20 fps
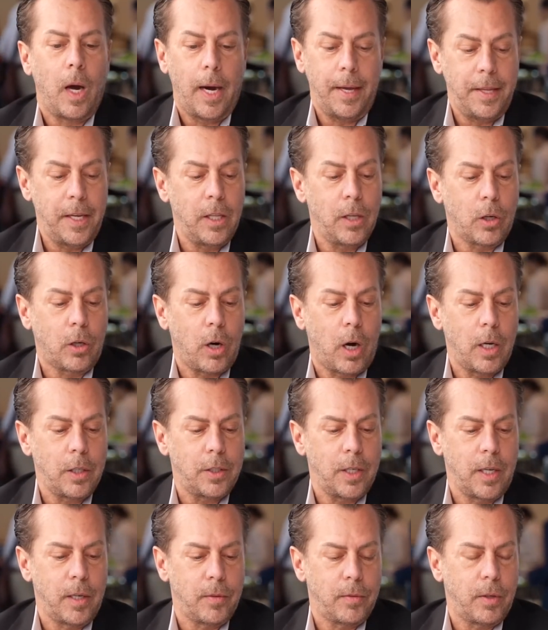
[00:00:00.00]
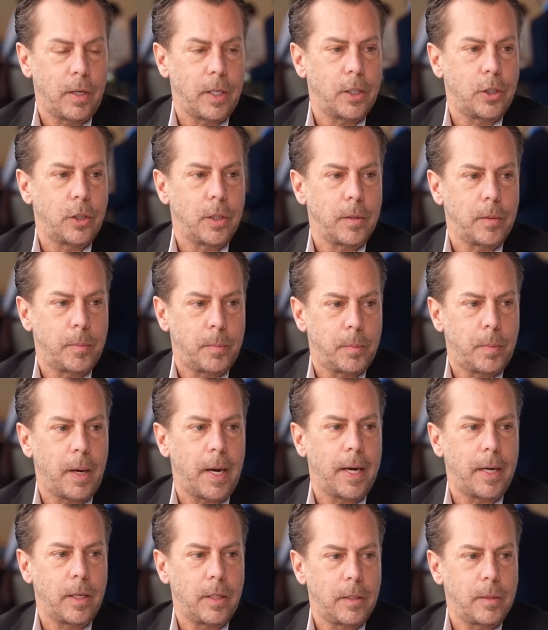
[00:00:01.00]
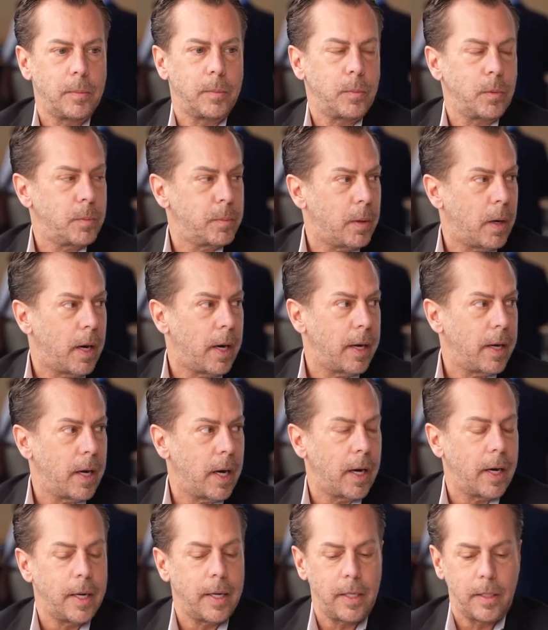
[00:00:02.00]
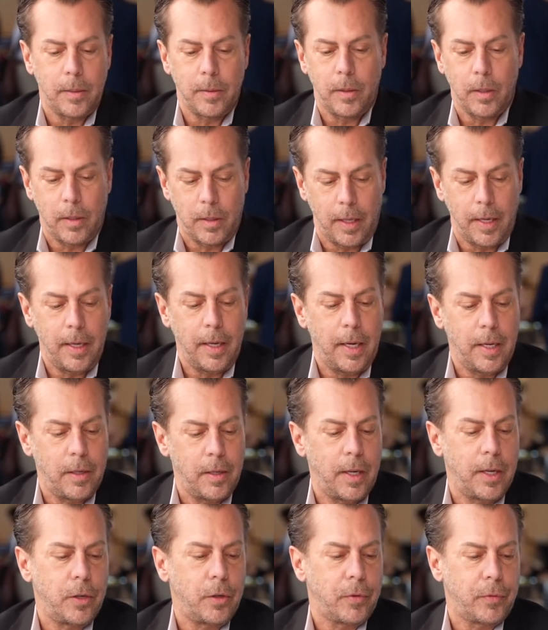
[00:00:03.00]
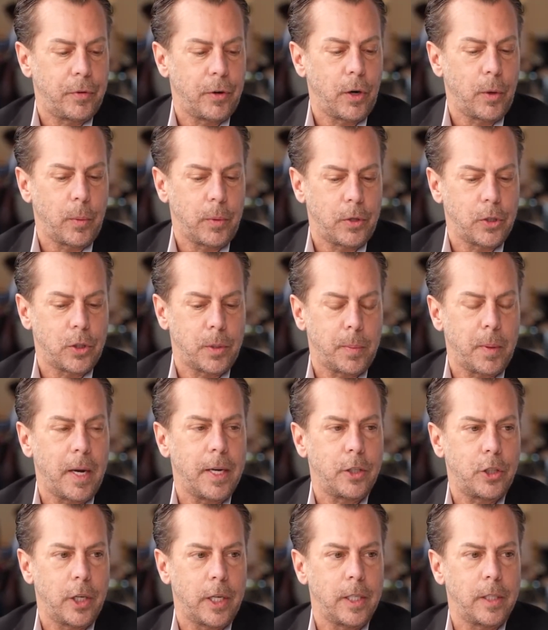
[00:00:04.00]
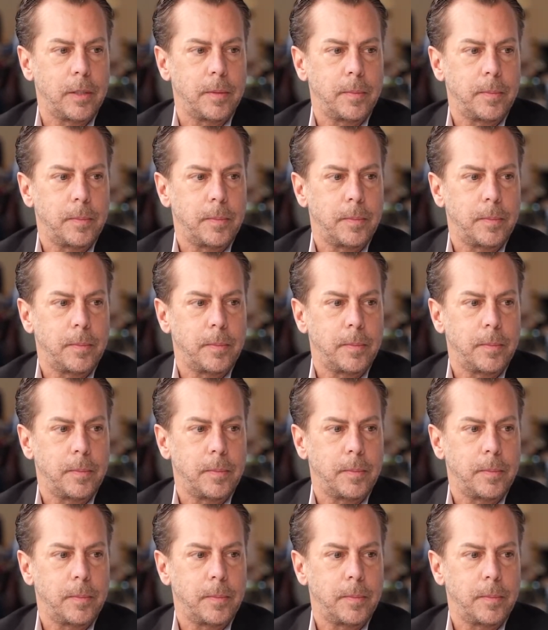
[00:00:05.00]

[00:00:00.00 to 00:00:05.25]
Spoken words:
I think they're causing inflation by interfering with the supply chain.